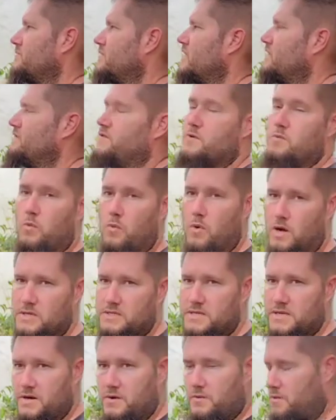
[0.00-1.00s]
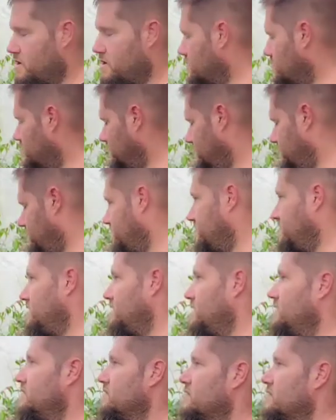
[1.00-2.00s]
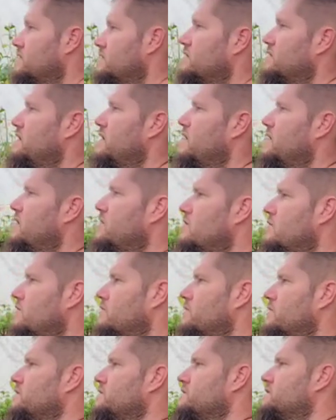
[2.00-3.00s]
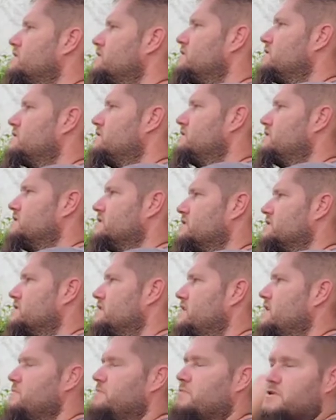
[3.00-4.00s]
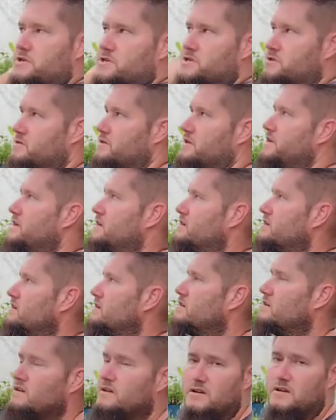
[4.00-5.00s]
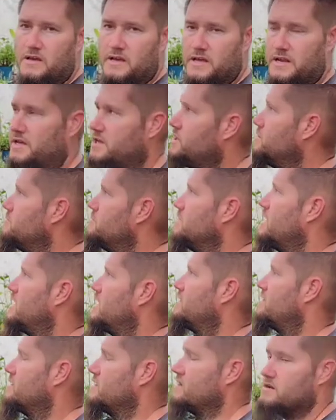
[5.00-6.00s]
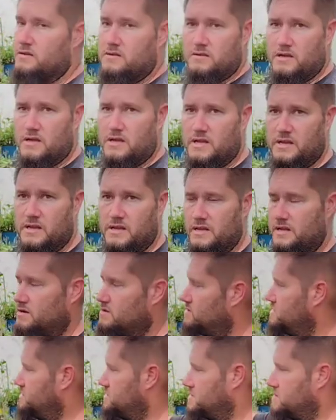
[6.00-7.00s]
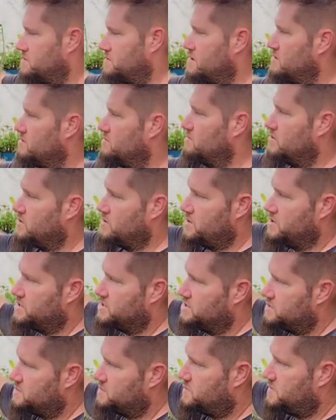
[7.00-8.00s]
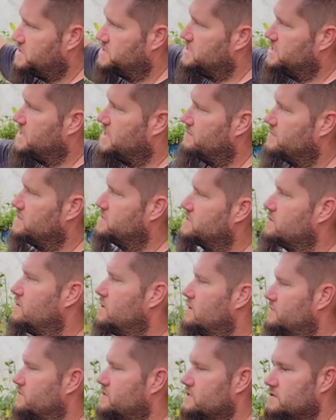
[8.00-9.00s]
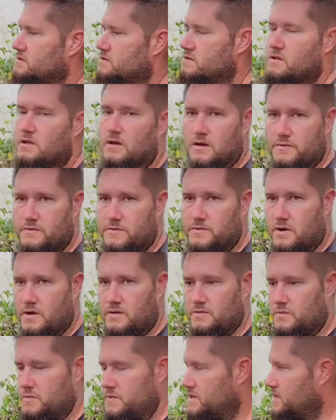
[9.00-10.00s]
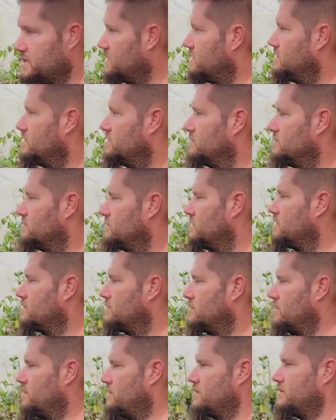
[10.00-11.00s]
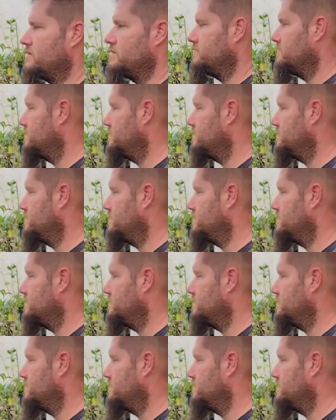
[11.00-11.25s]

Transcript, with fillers: If you want to grow the aerial roots, just keep your tree in a humid area, and it'll just grow them, or you can spritz it every so often uh, throughout the week, and it'll it'll grow aerial